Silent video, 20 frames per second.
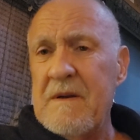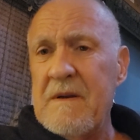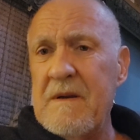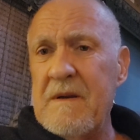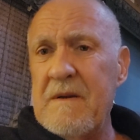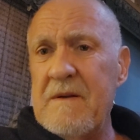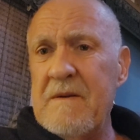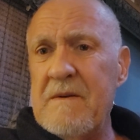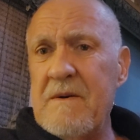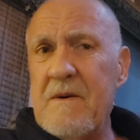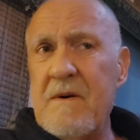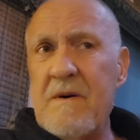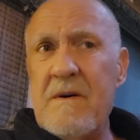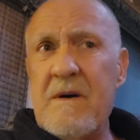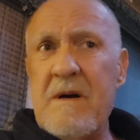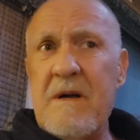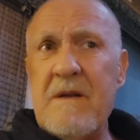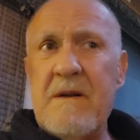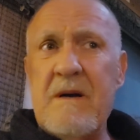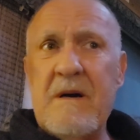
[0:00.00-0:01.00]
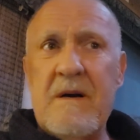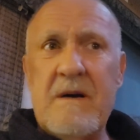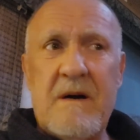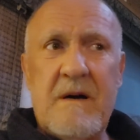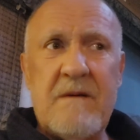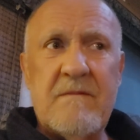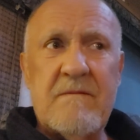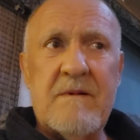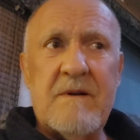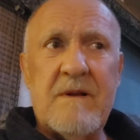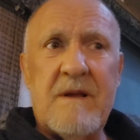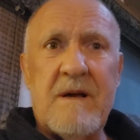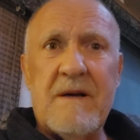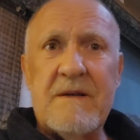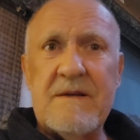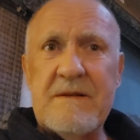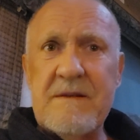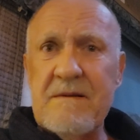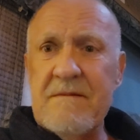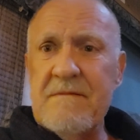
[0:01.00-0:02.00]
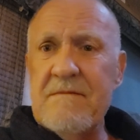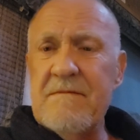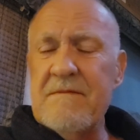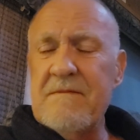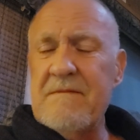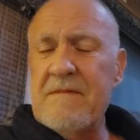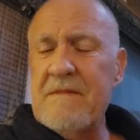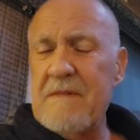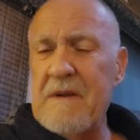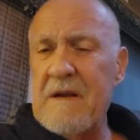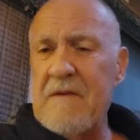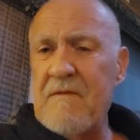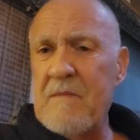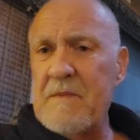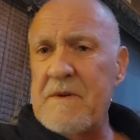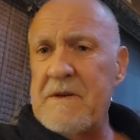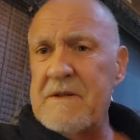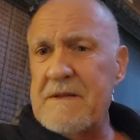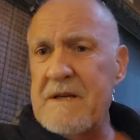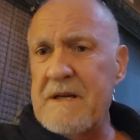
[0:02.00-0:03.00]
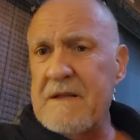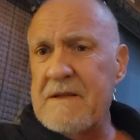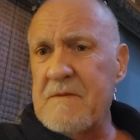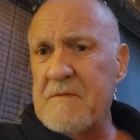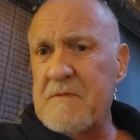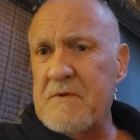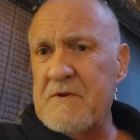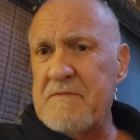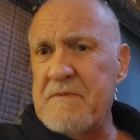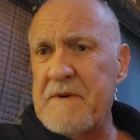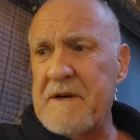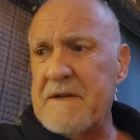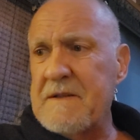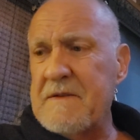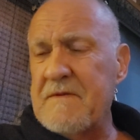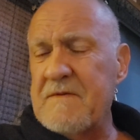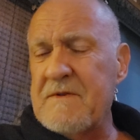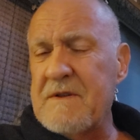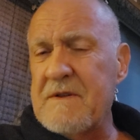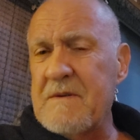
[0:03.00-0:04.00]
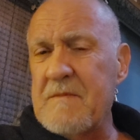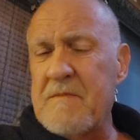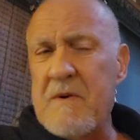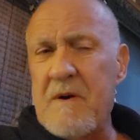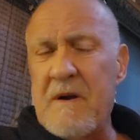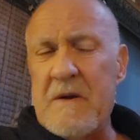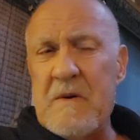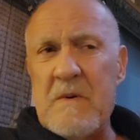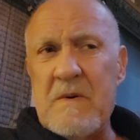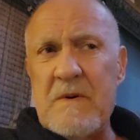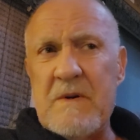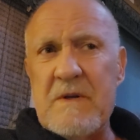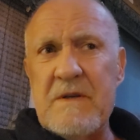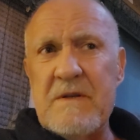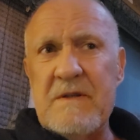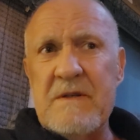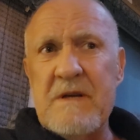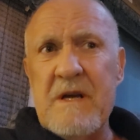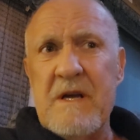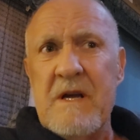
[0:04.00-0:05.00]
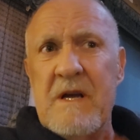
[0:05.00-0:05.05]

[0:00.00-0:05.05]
And I realize that everybody's got their perspectives and their priorities,